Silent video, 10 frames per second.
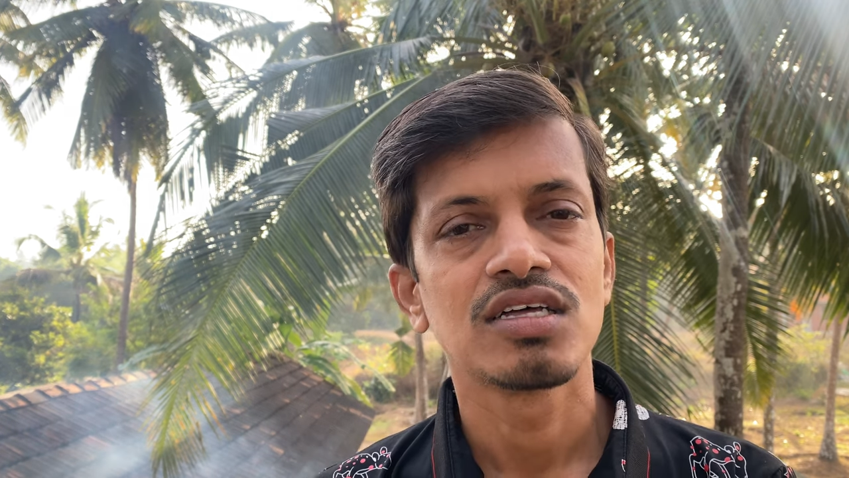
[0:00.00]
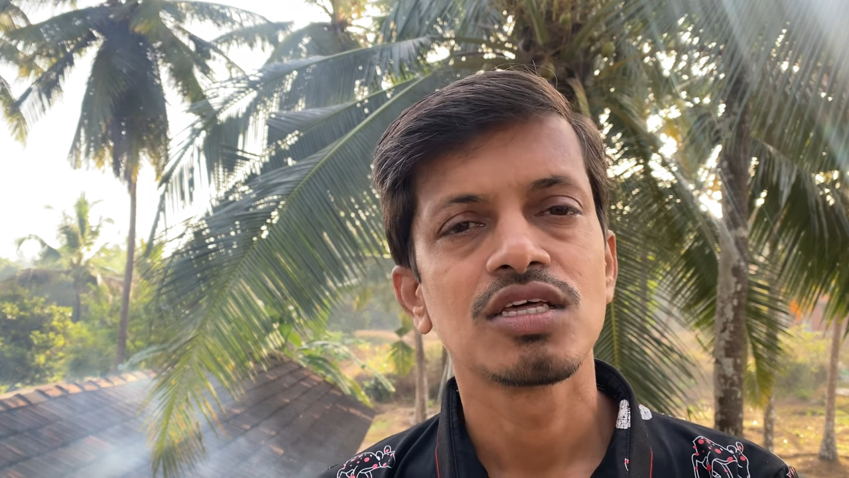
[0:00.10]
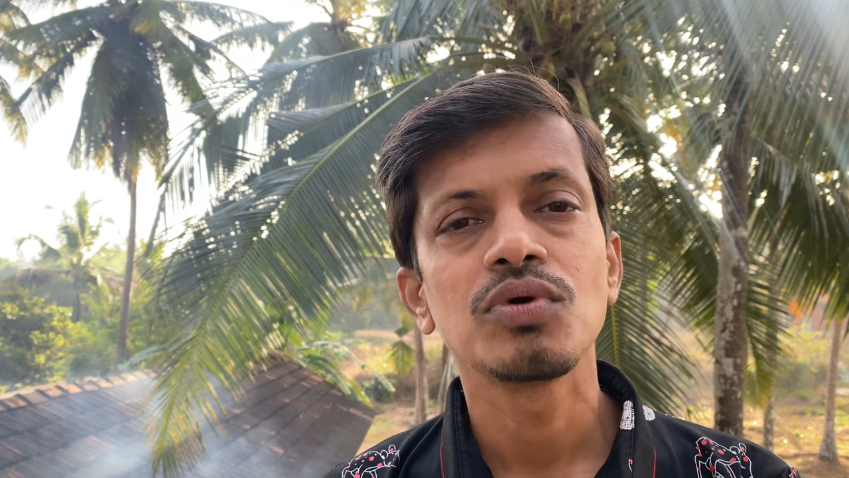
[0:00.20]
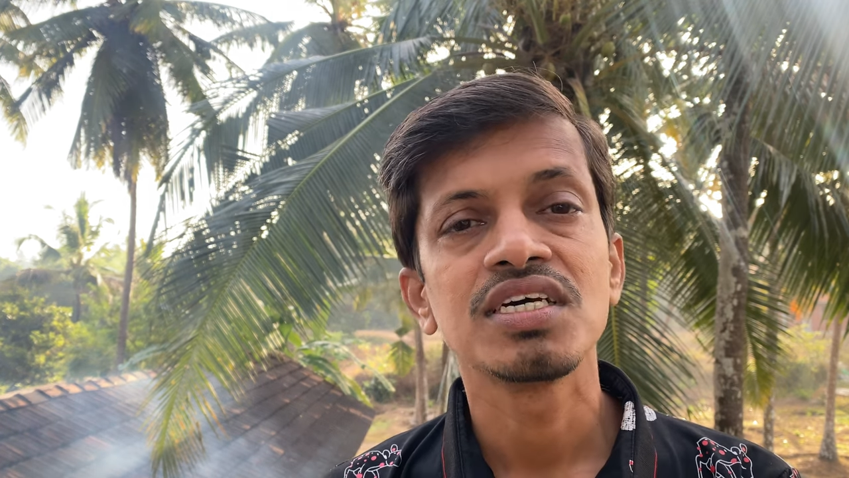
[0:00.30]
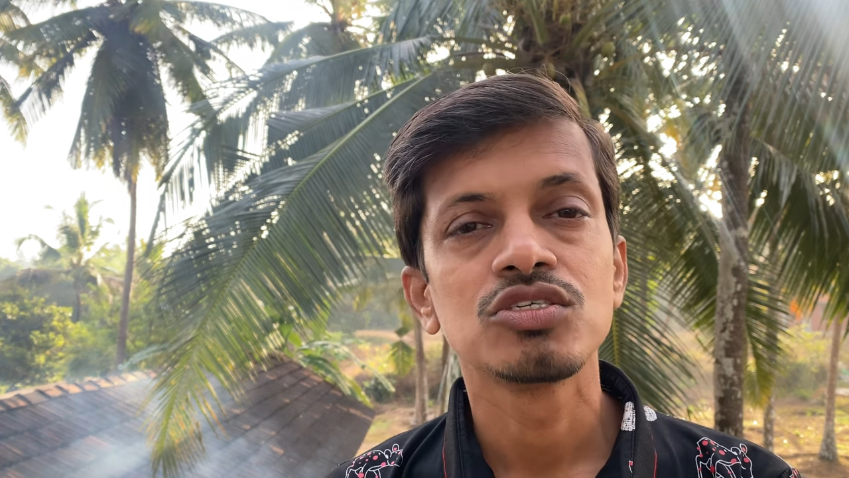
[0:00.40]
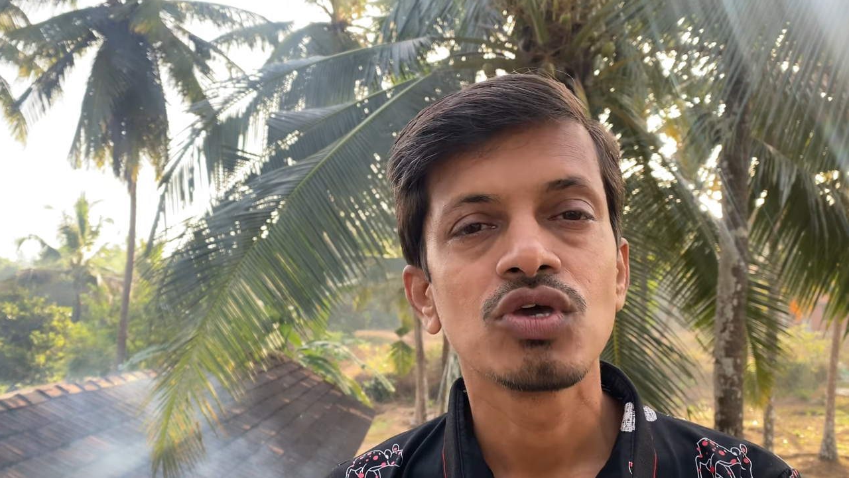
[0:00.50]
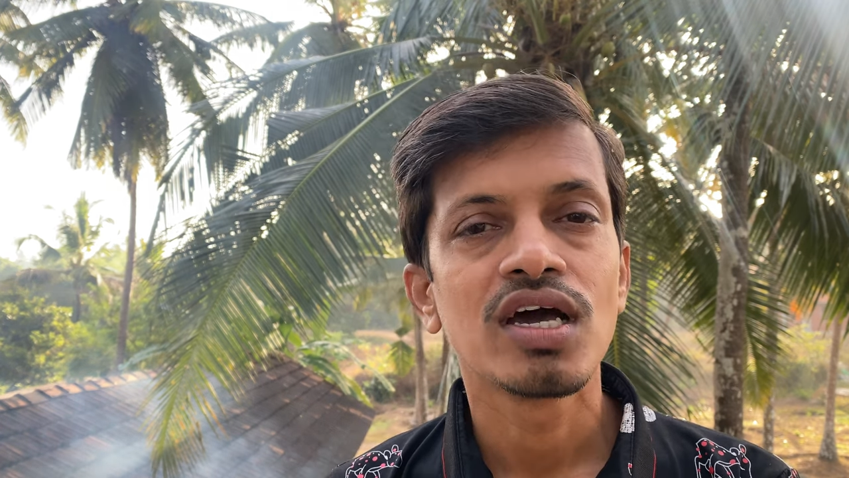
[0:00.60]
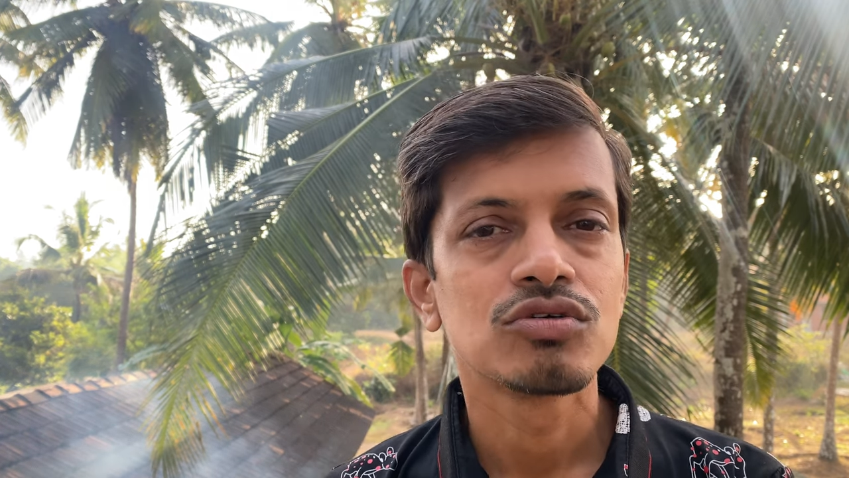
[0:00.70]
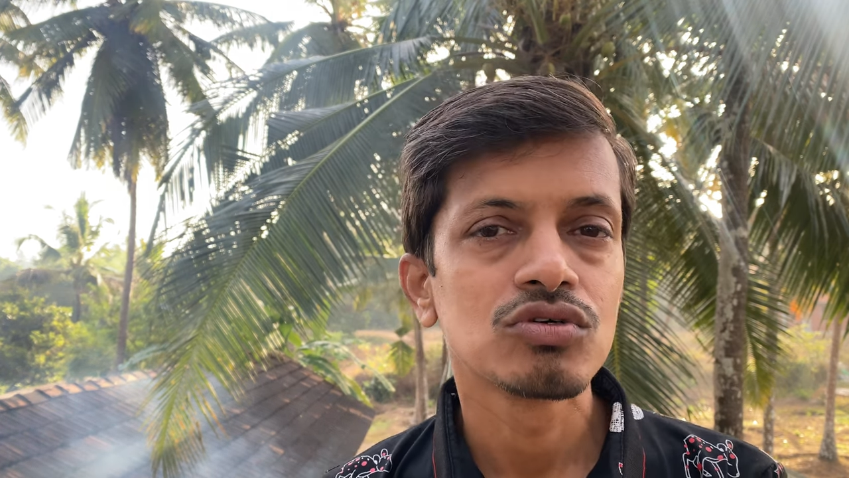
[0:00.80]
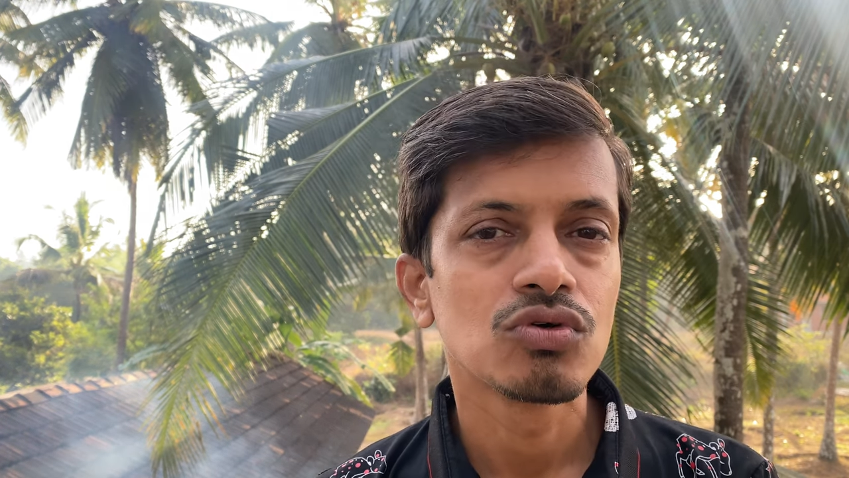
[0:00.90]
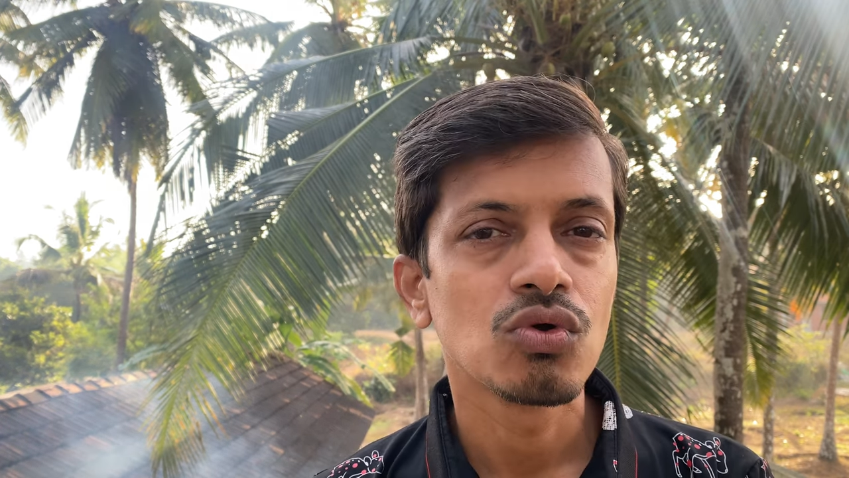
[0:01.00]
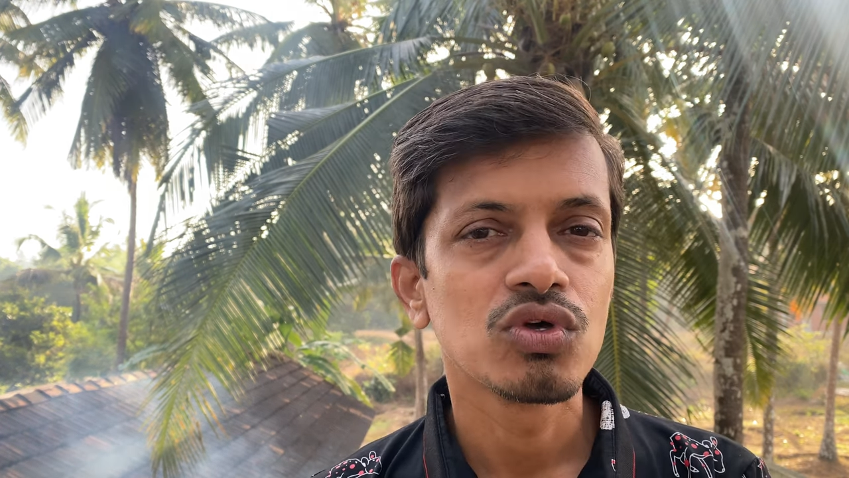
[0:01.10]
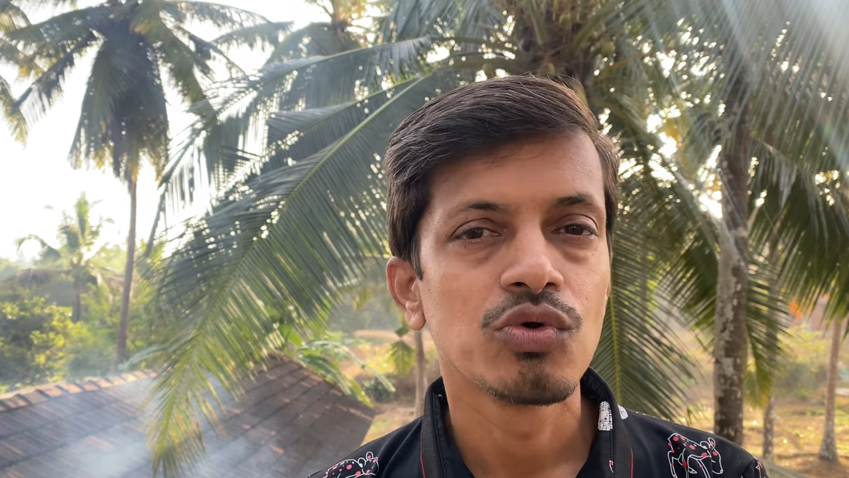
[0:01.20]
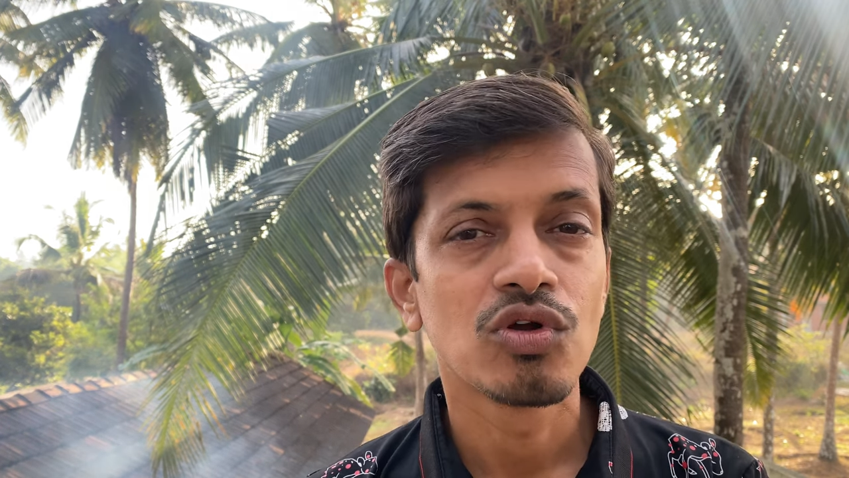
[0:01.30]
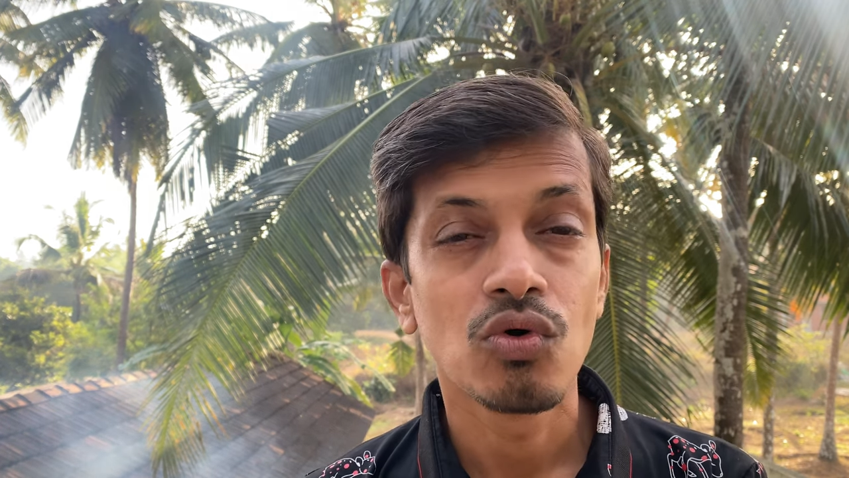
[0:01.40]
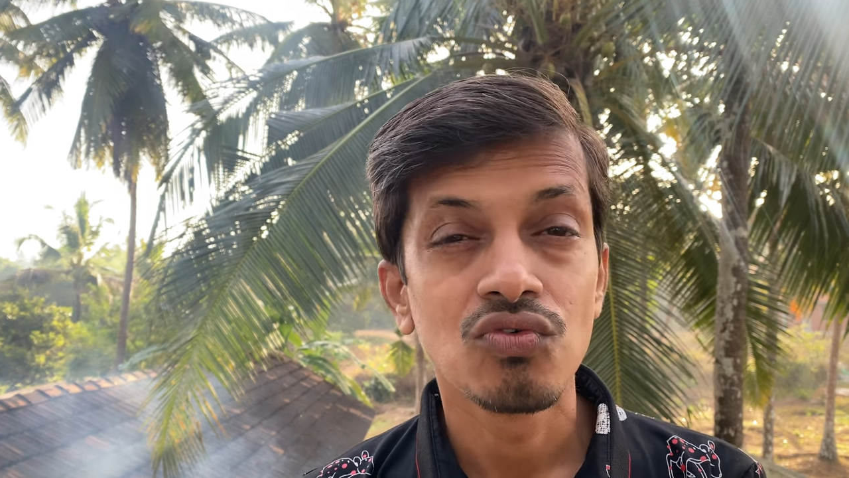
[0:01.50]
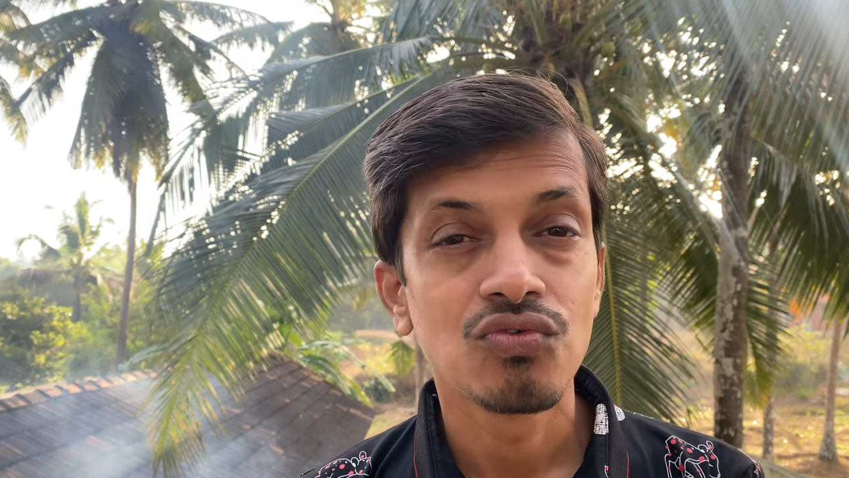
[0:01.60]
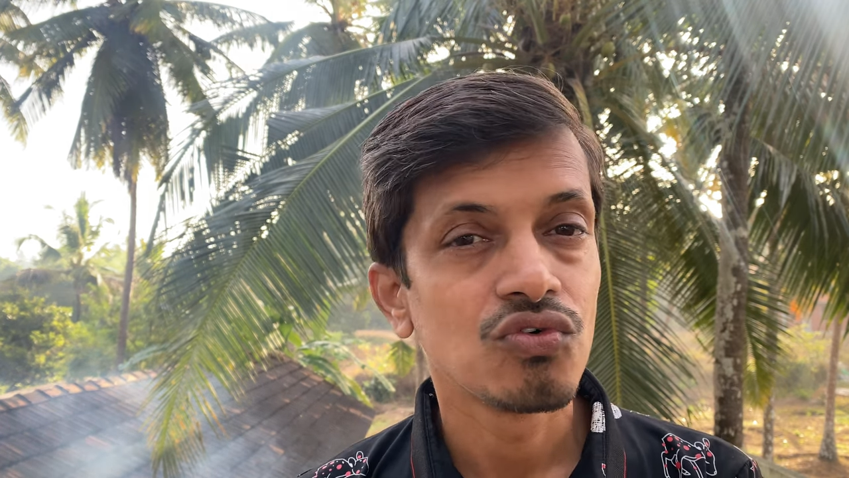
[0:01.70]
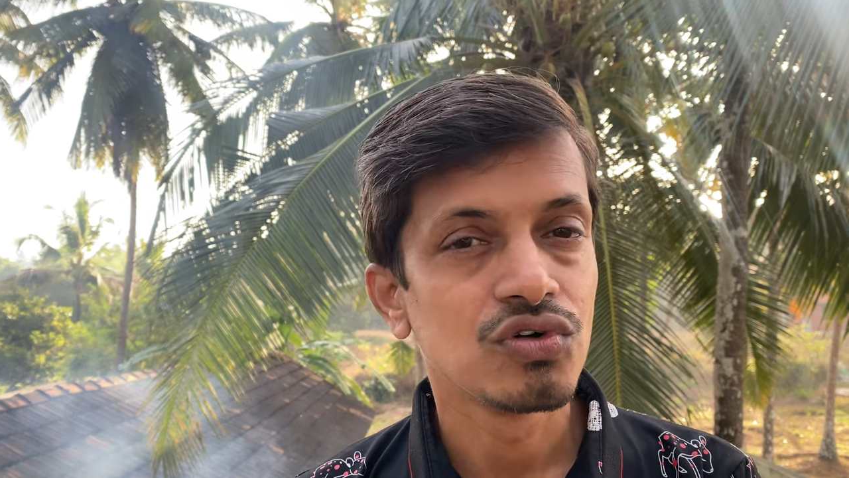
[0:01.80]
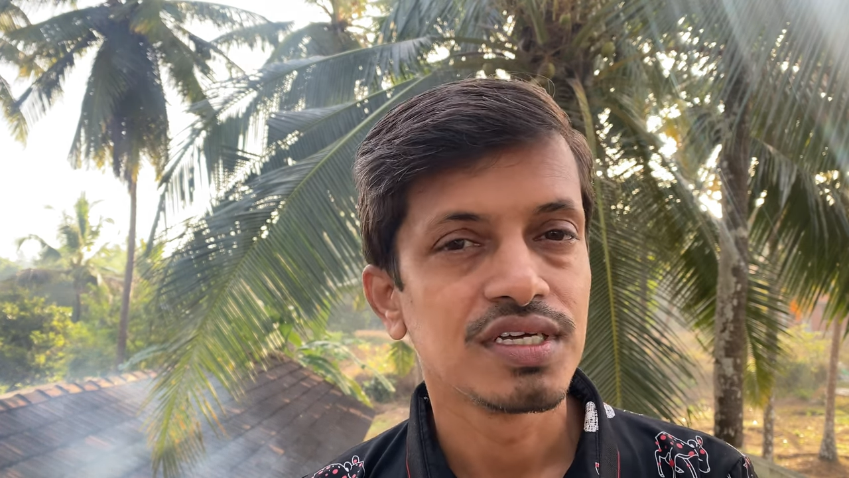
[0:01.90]
otherwise you have to grow your
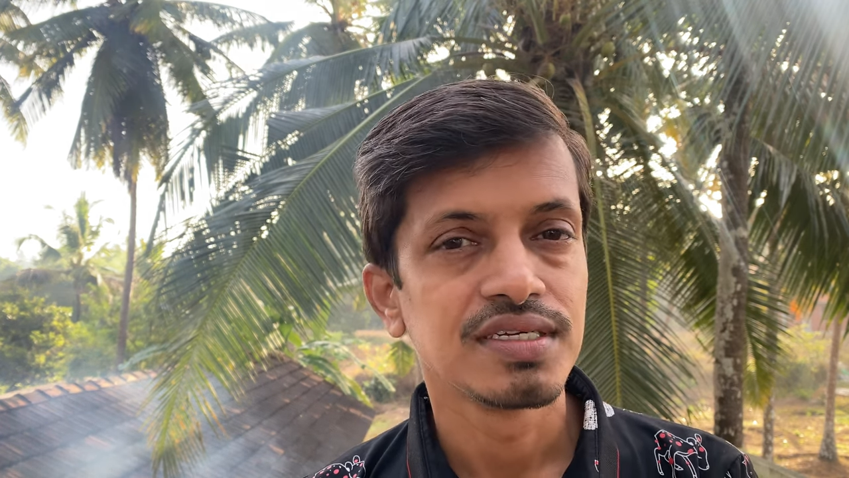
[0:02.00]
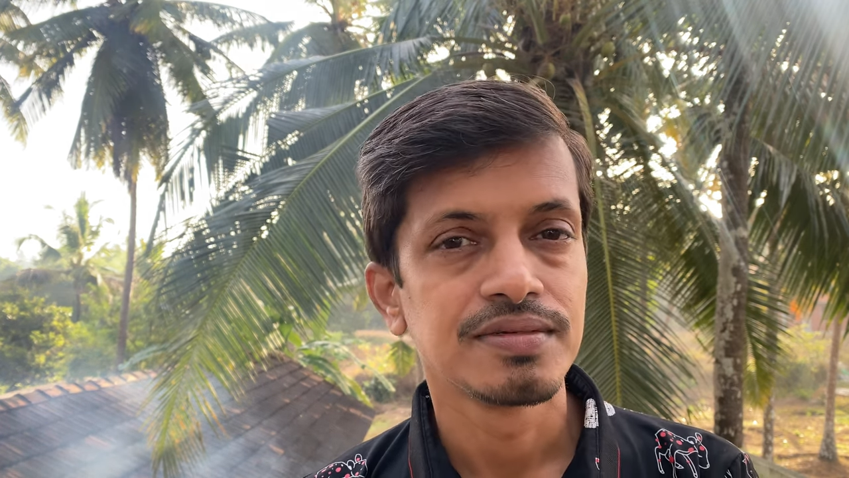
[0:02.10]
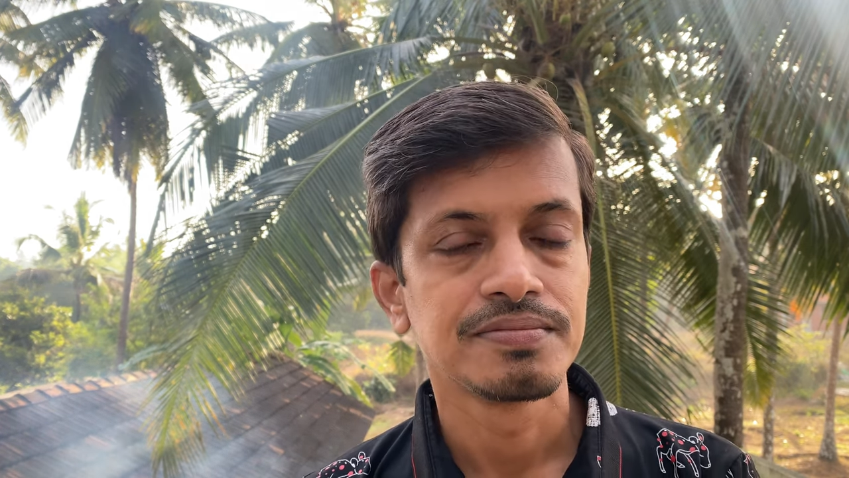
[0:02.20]
own food.